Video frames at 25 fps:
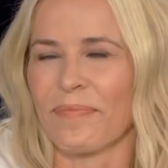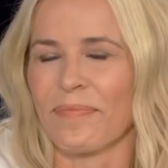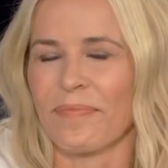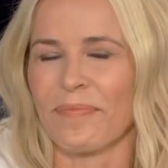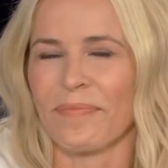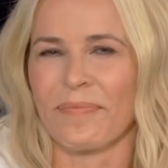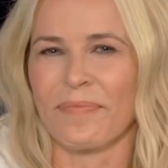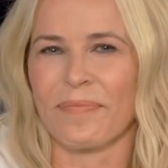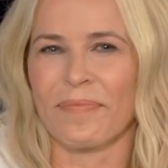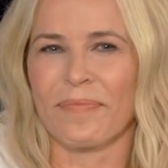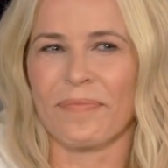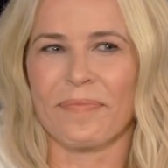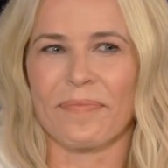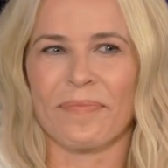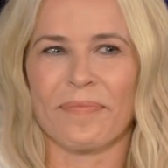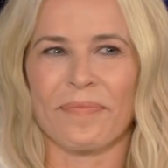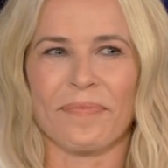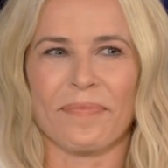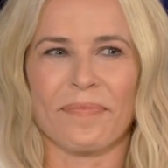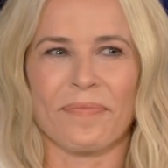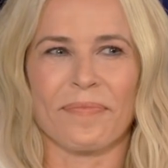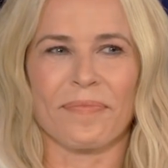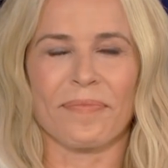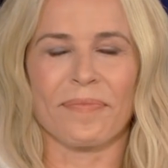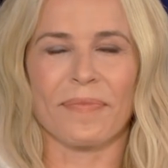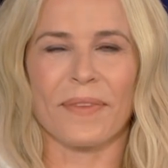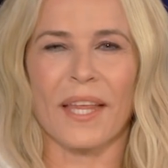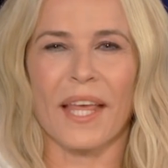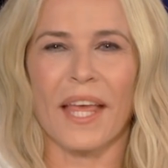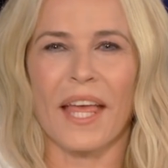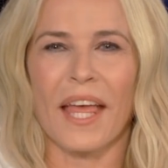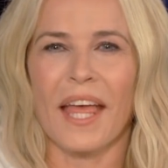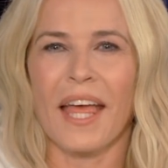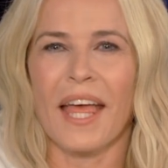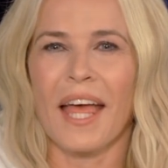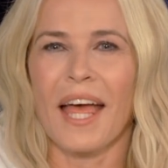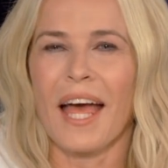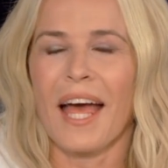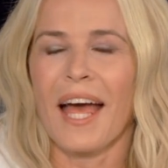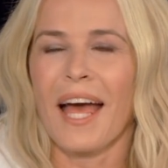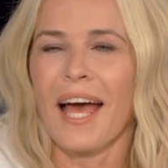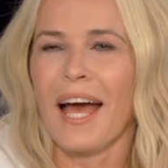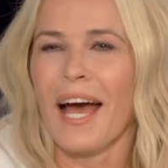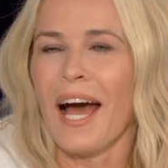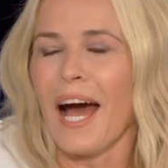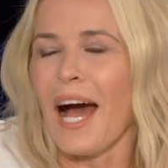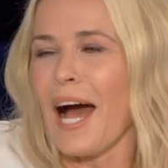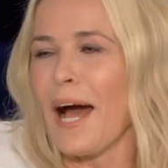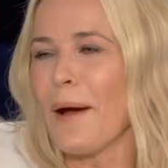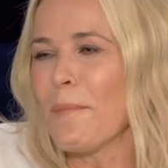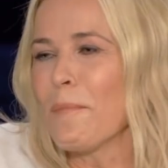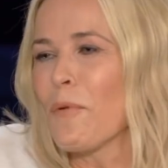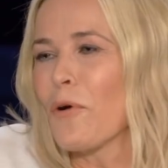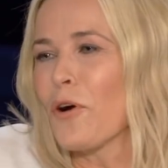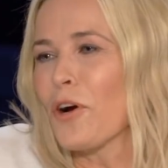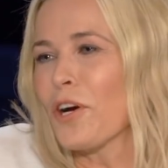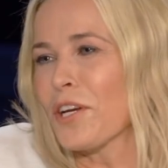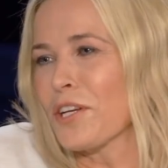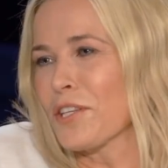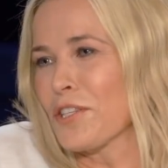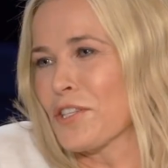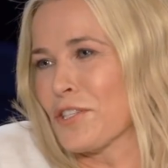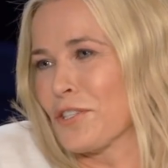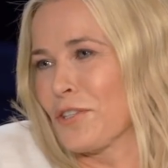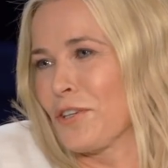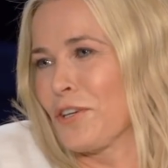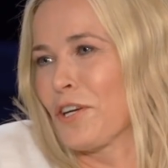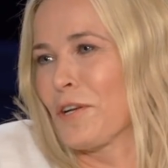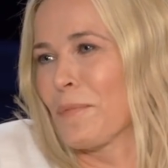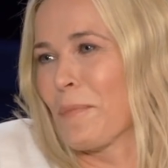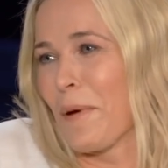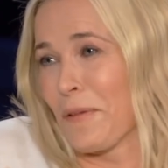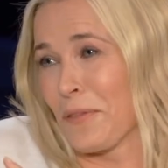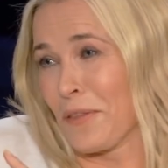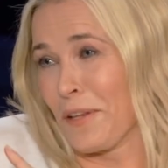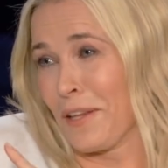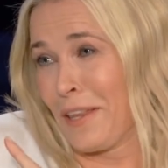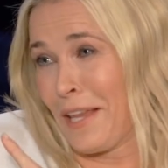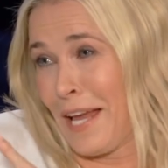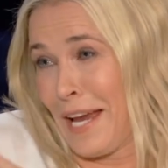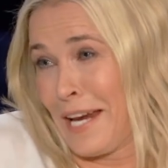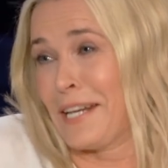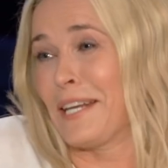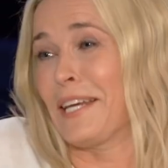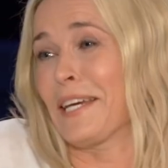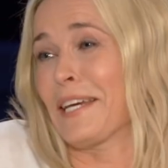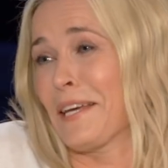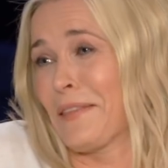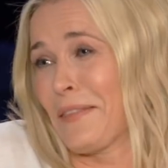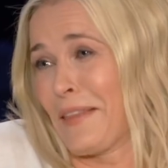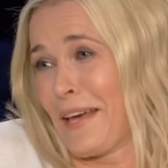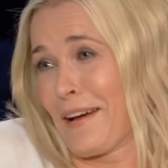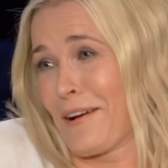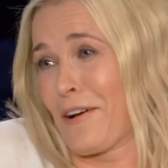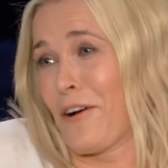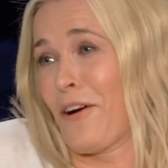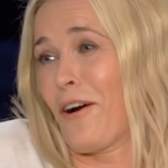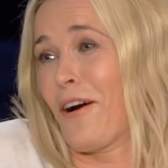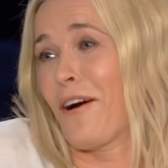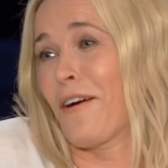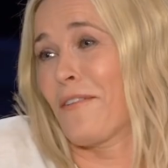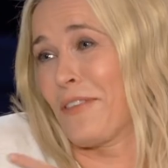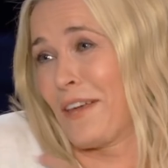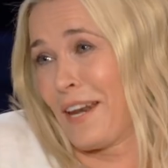You got it! I'm more concerned about the lighting in that car